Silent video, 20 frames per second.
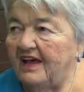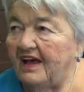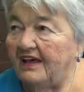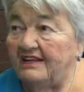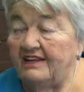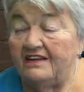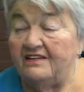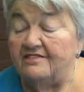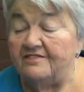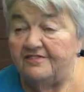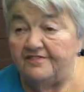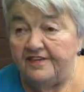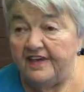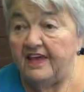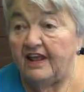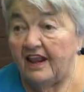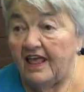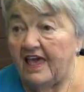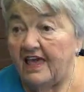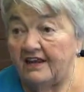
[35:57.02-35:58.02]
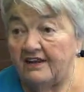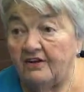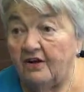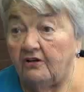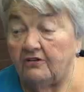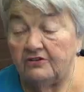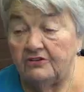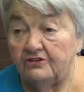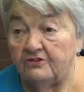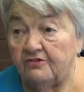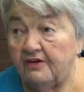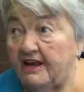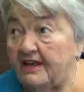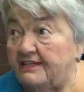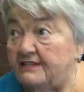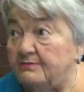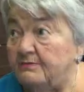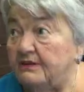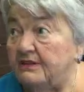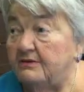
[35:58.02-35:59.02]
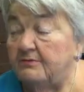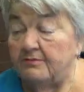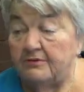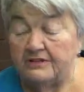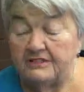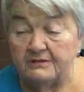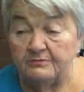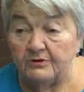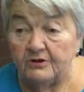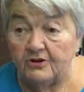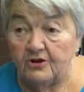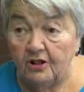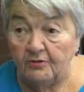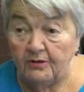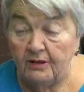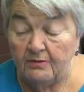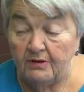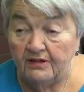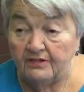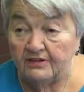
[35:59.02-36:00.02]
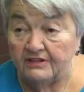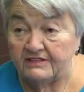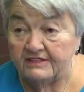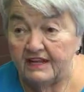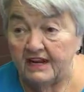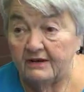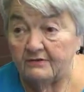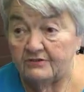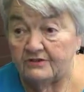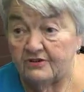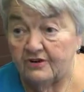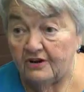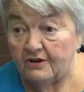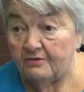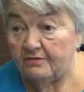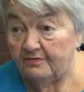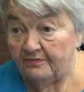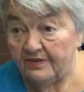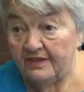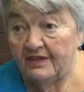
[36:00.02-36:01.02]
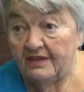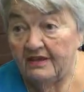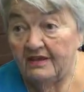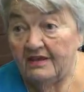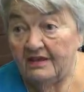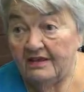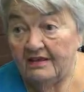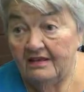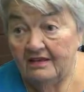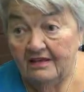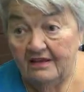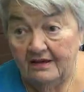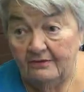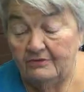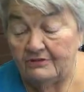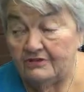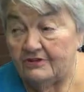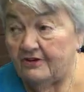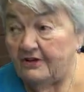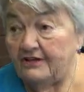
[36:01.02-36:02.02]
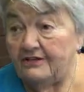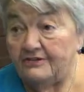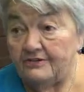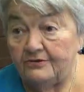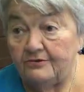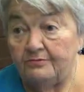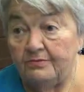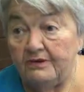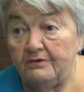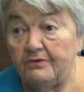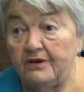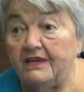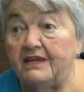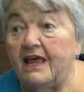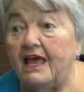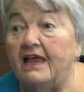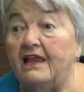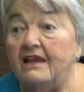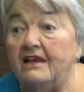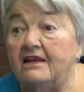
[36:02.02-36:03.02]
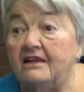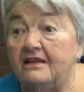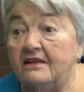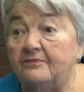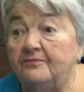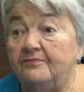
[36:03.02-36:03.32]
didn't fail. I had all good grades, but the principal called my mother and said I was going to be retained